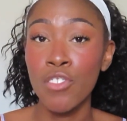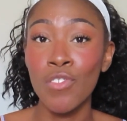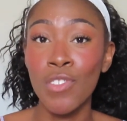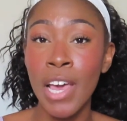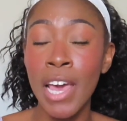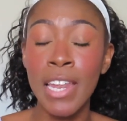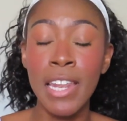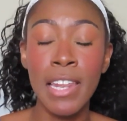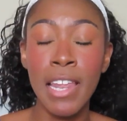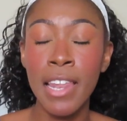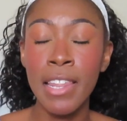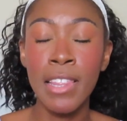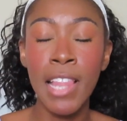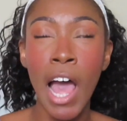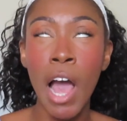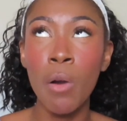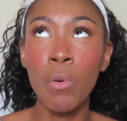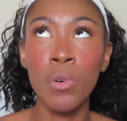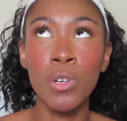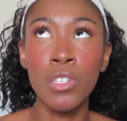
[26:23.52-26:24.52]
and
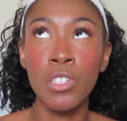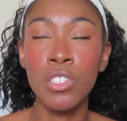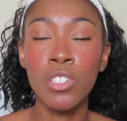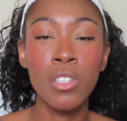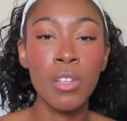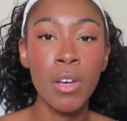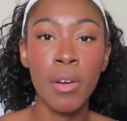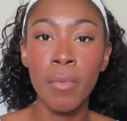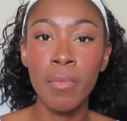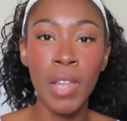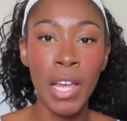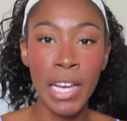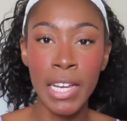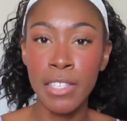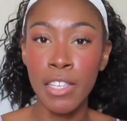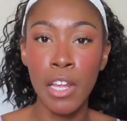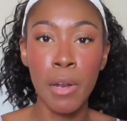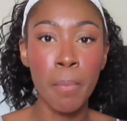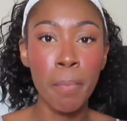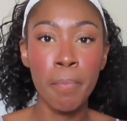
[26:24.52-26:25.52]
that was, like I
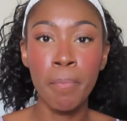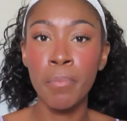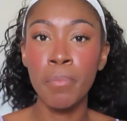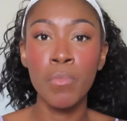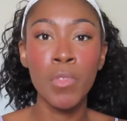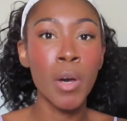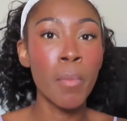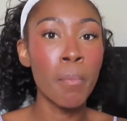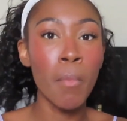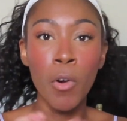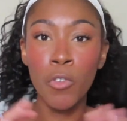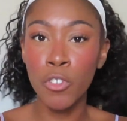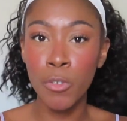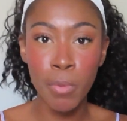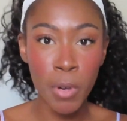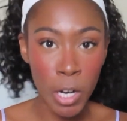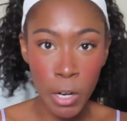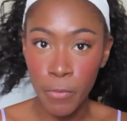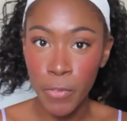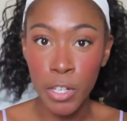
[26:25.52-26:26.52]
said, the most
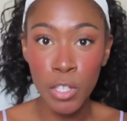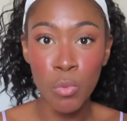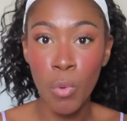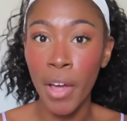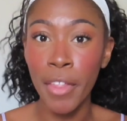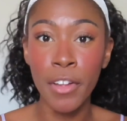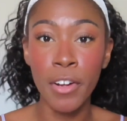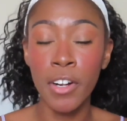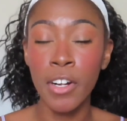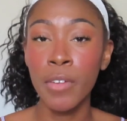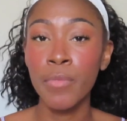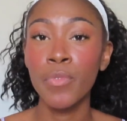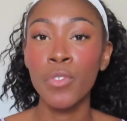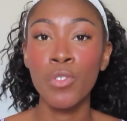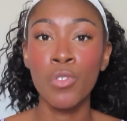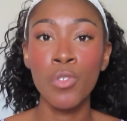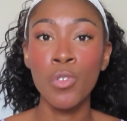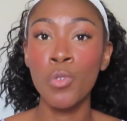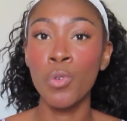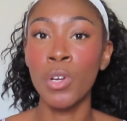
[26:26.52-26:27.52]
perfect weather
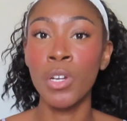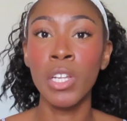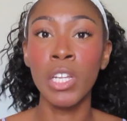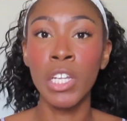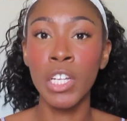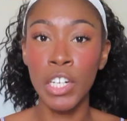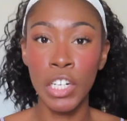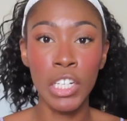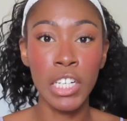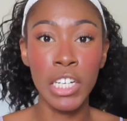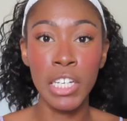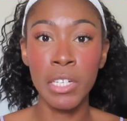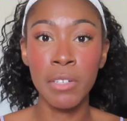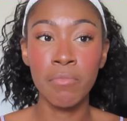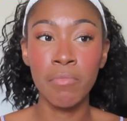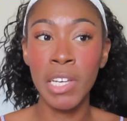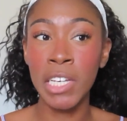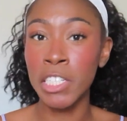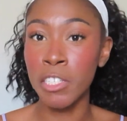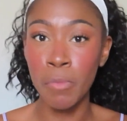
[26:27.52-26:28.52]
you could literally
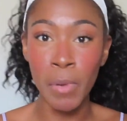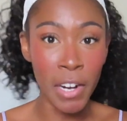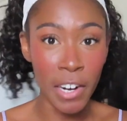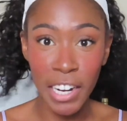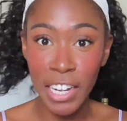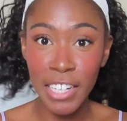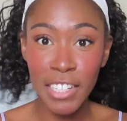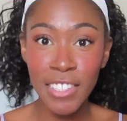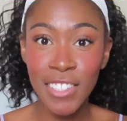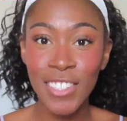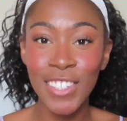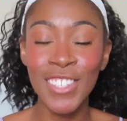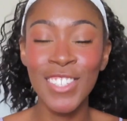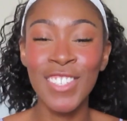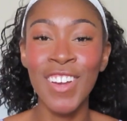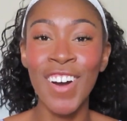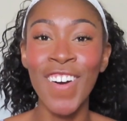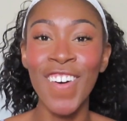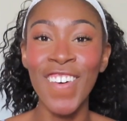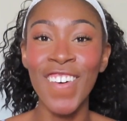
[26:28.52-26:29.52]
experience.
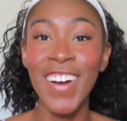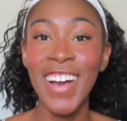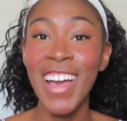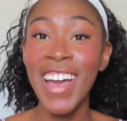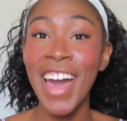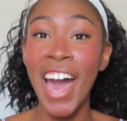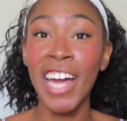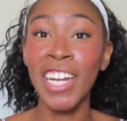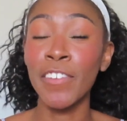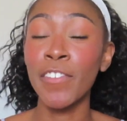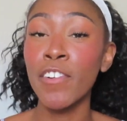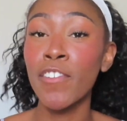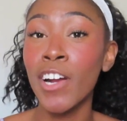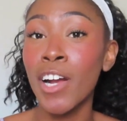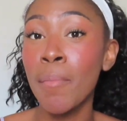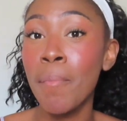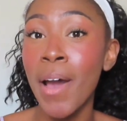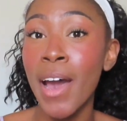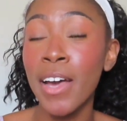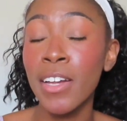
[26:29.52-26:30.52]
So I definitely
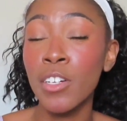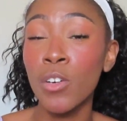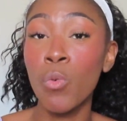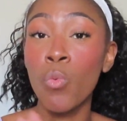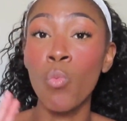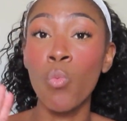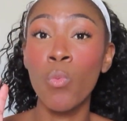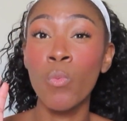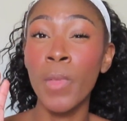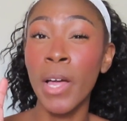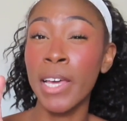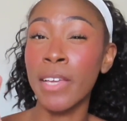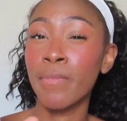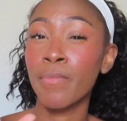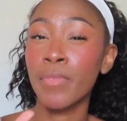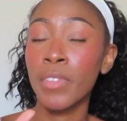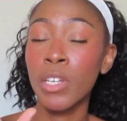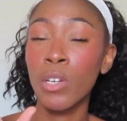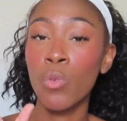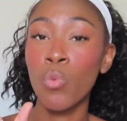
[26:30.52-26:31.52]
recommend like
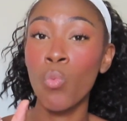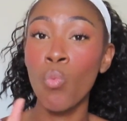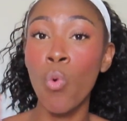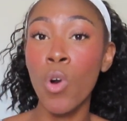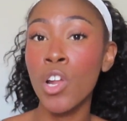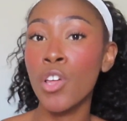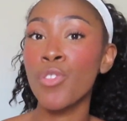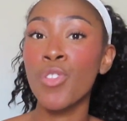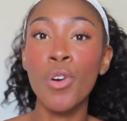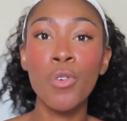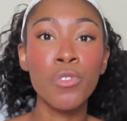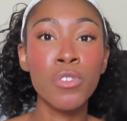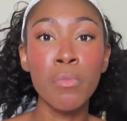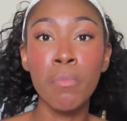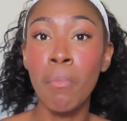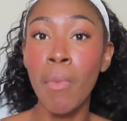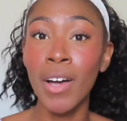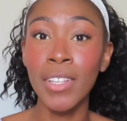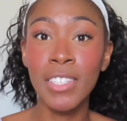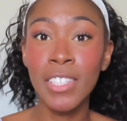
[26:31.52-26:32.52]
one of those
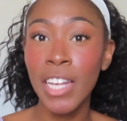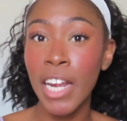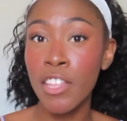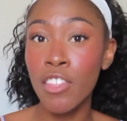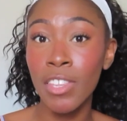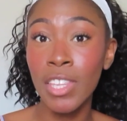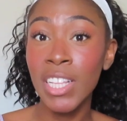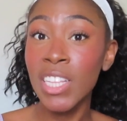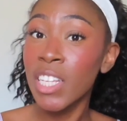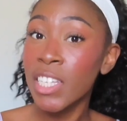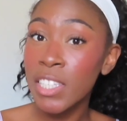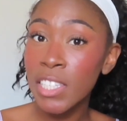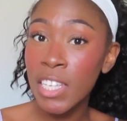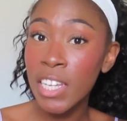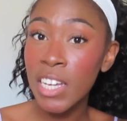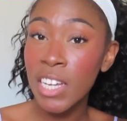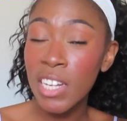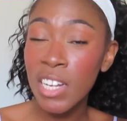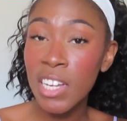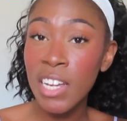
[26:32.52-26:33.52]
months that I just
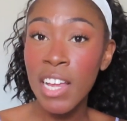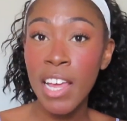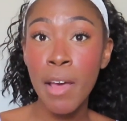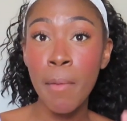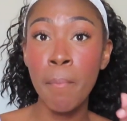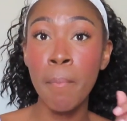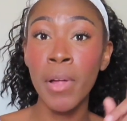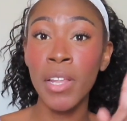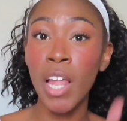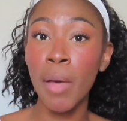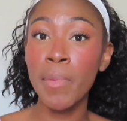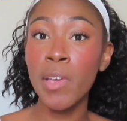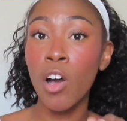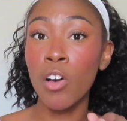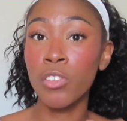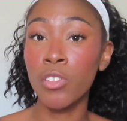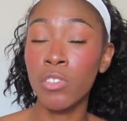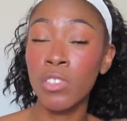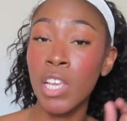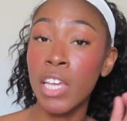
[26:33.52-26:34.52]
listed. But let me
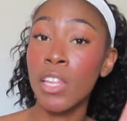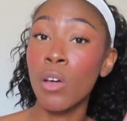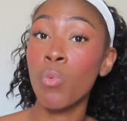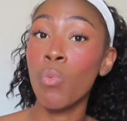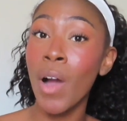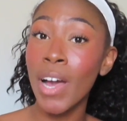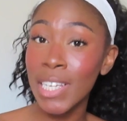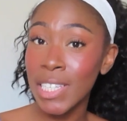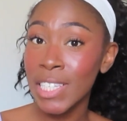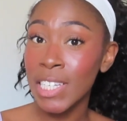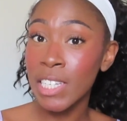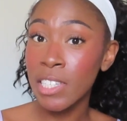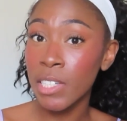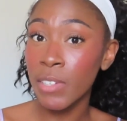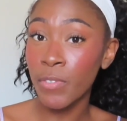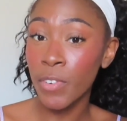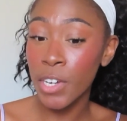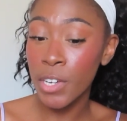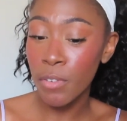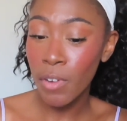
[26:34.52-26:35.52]
also say the wet
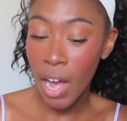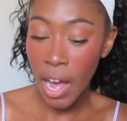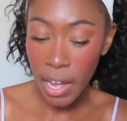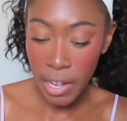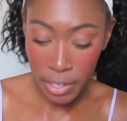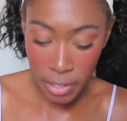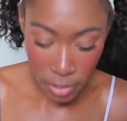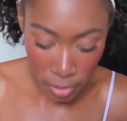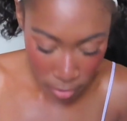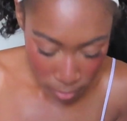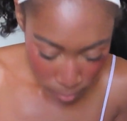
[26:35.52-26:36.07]
season for you guys.